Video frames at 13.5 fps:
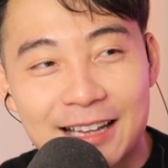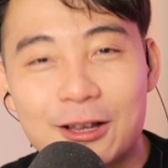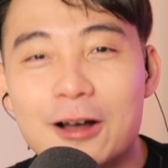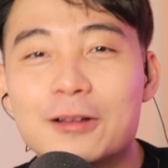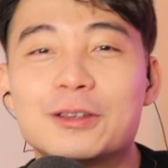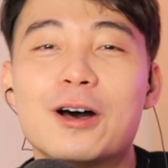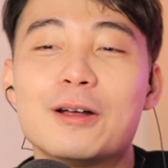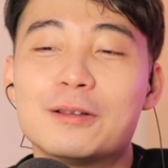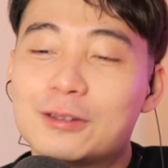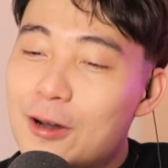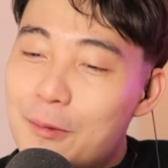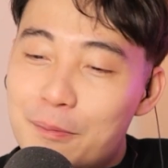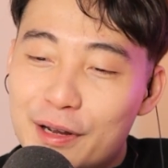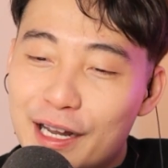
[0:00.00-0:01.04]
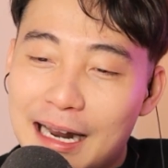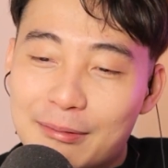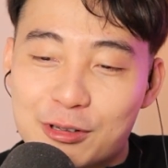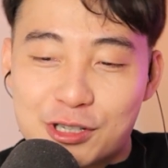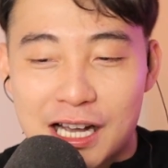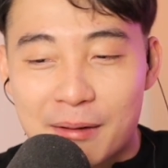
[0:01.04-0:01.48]
Don't bring it
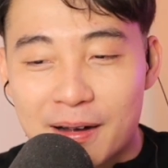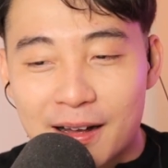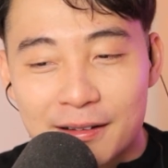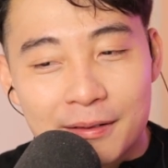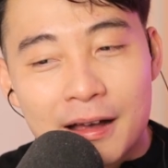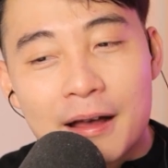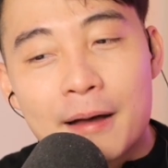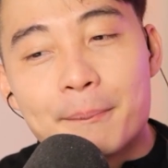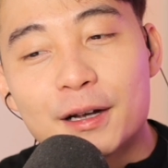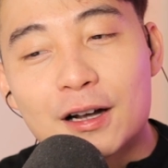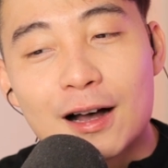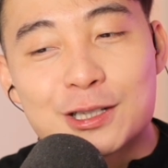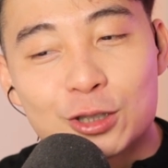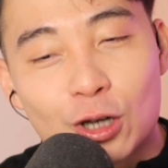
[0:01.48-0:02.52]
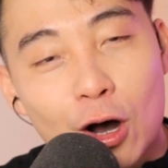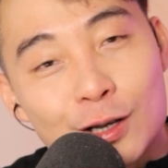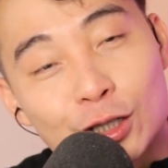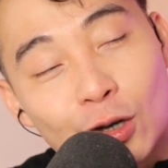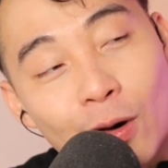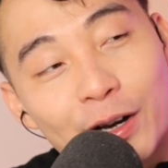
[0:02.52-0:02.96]
up to Gemma because you
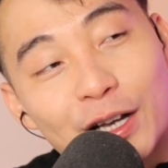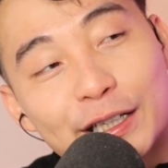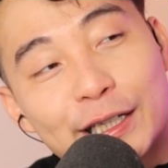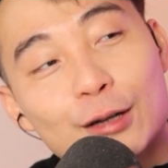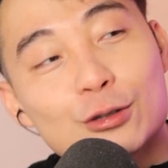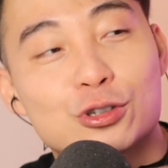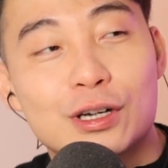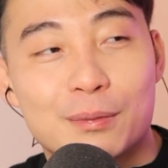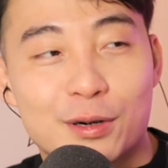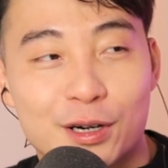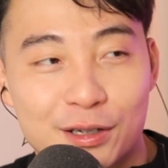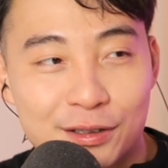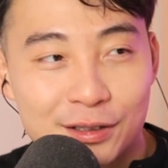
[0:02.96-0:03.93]
also don't want to guilt trip her.